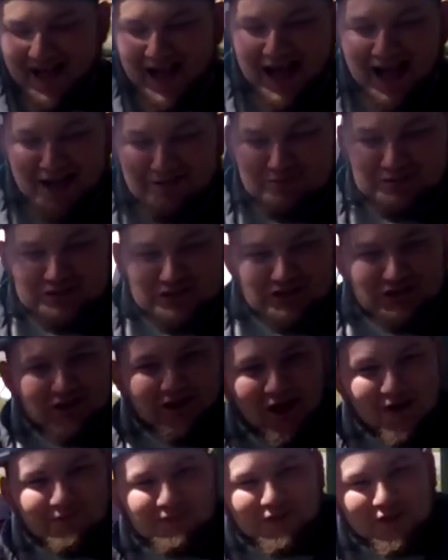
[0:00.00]
I was in
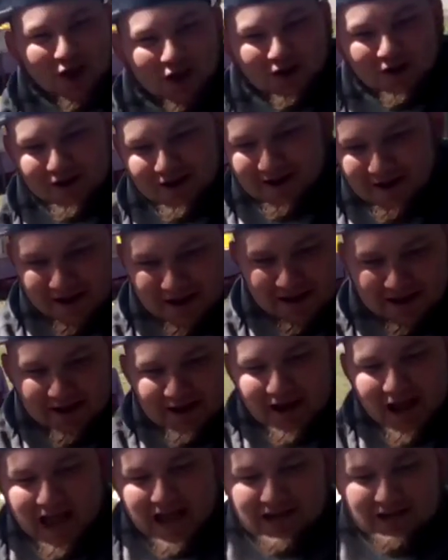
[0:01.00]
love with her,
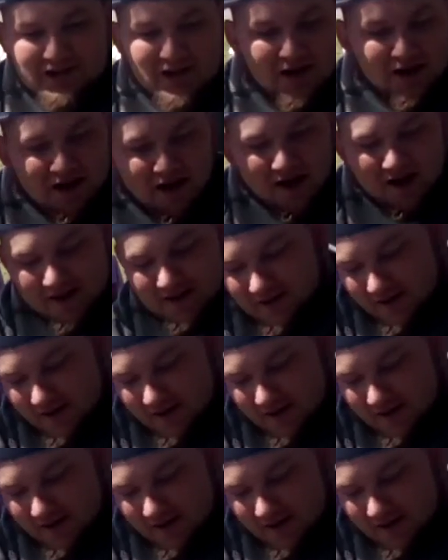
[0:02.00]
and uh,